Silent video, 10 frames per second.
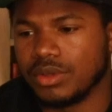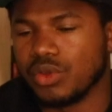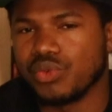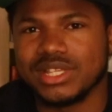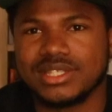
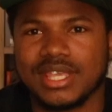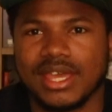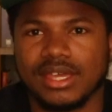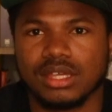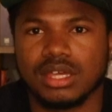Lorenz
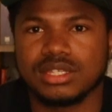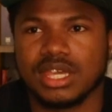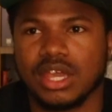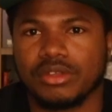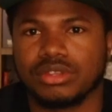Tate, his
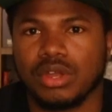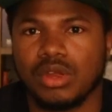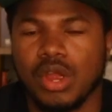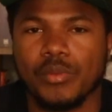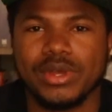
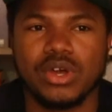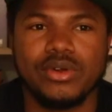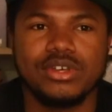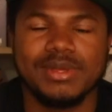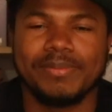character. We know
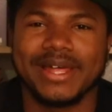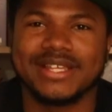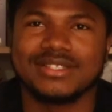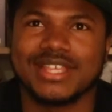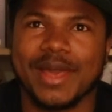he's going to be
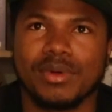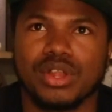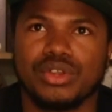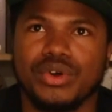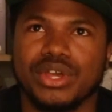playing some type
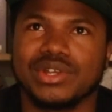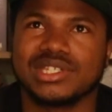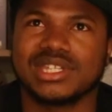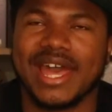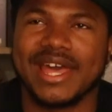of lawyer
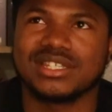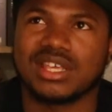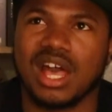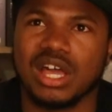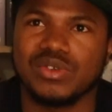/
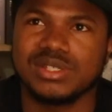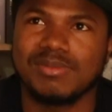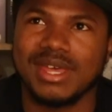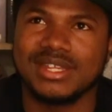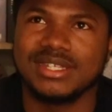
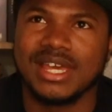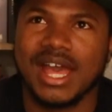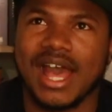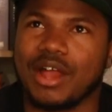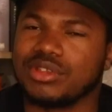congressman.
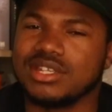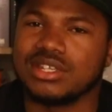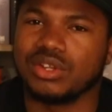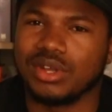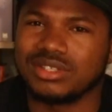I don't think he's
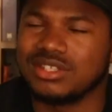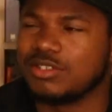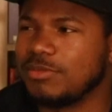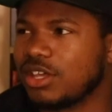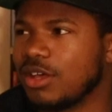a lawyer. I think he's
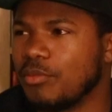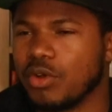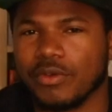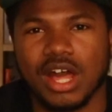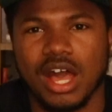going to be
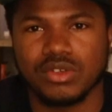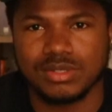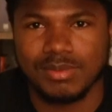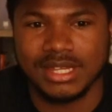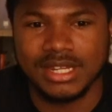more of a
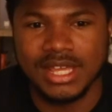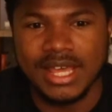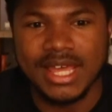congressman.